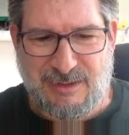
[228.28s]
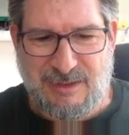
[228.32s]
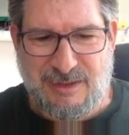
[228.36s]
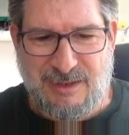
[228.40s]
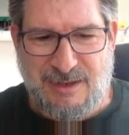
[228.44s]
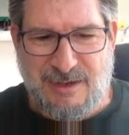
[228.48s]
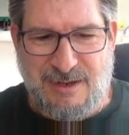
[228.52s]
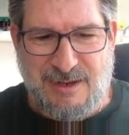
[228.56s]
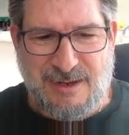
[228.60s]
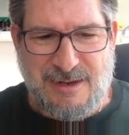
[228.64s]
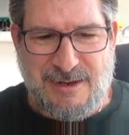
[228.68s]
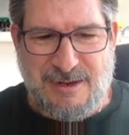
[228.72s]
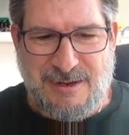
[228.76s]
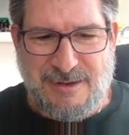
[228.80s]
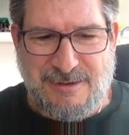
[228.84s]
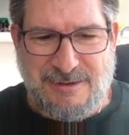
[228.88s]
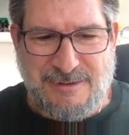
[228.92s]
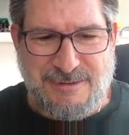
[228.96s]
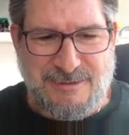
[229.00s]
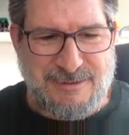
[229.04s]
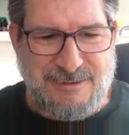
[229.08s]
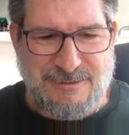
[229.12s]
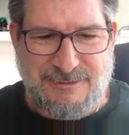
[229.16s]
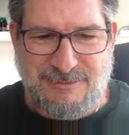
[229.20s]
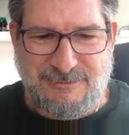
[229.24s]

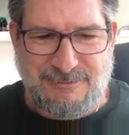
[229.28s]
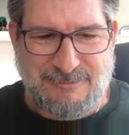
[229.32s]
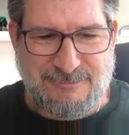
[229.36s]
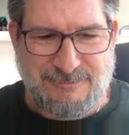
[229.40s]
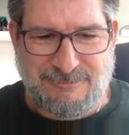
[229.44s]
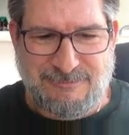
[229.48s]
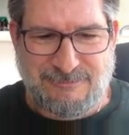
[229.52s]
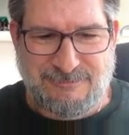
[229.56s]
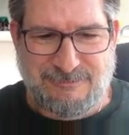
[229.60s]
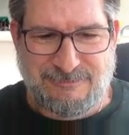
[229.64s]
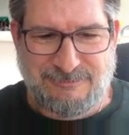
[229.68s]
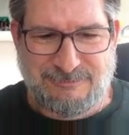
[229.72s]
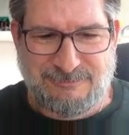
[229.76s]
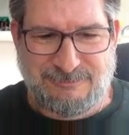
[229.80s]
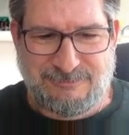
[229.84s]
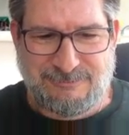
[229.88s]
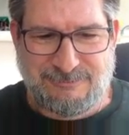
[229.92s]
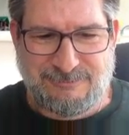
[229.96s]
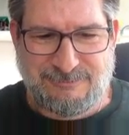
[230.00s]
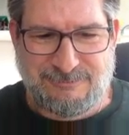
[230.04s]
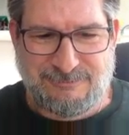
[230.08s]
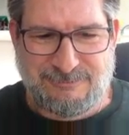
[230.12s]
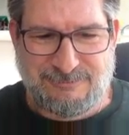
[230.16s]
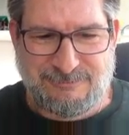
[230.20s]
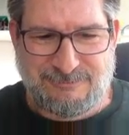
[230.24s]

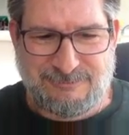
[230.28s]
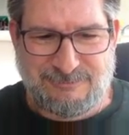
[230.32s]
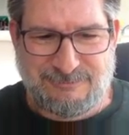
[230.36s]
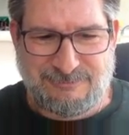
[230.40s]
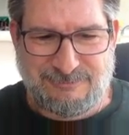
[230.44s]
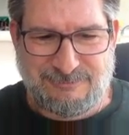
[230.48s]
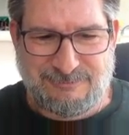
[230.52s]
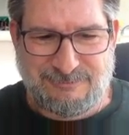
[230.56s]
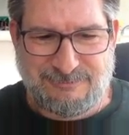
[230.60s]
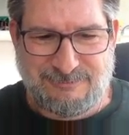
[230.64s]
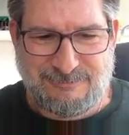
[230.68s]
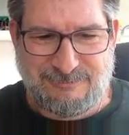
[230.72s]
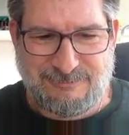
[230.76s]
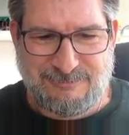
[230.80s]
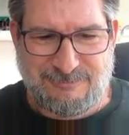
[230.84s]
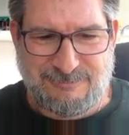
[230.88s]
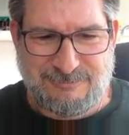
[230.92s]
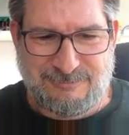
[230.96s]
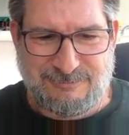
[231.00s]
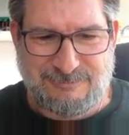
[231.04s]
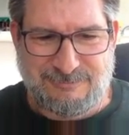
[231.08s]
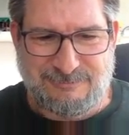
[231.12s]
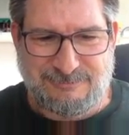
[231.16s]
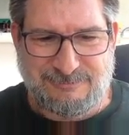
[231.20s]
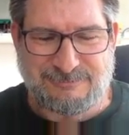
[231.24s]

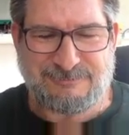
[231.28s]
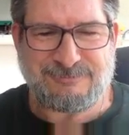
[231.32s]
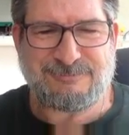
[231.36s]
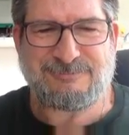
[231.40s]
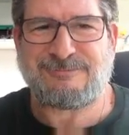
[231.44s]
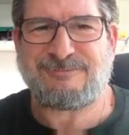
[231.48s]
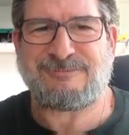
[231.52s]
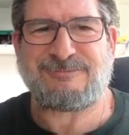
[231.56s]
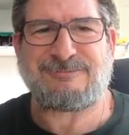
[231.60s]
Nothing is said.